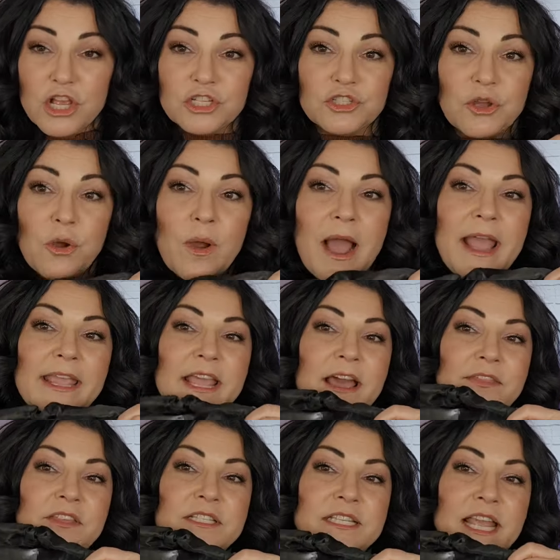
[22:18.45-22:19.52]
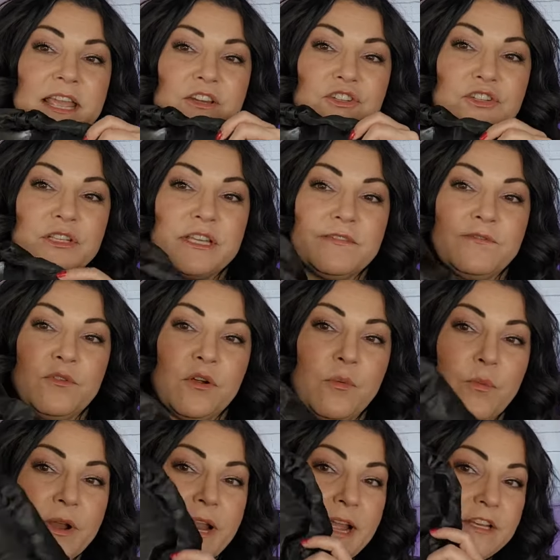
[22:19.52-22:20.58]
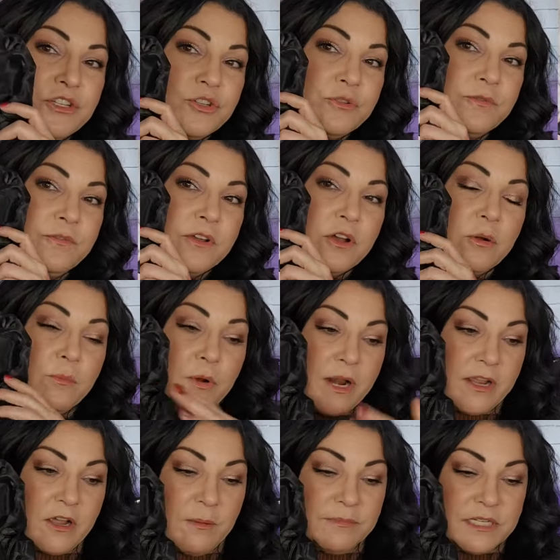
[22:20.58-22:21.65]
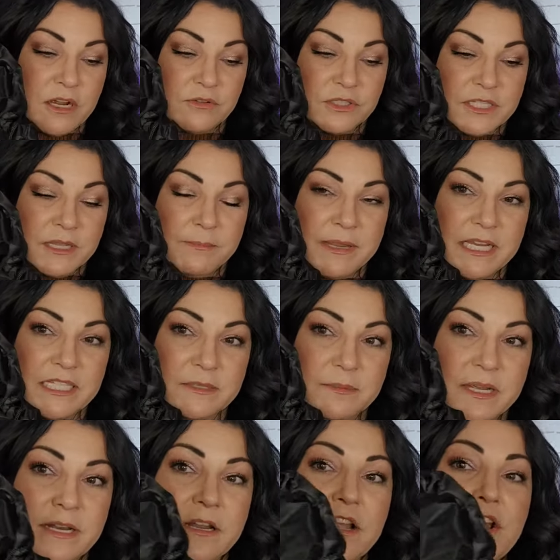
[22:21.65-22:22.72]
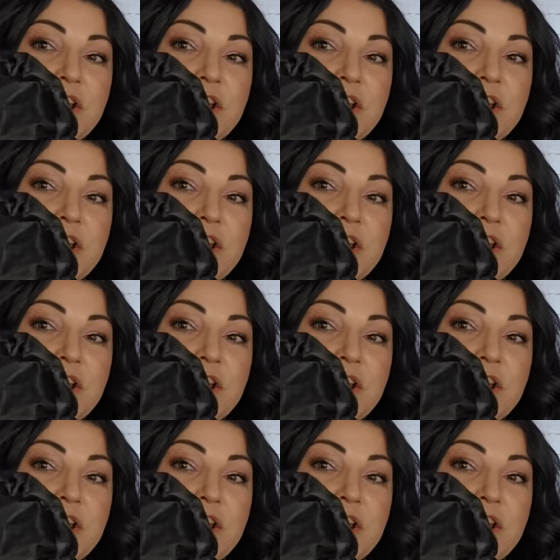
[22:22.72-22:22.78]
So I got this actually for when I do film, when I come down to the basement.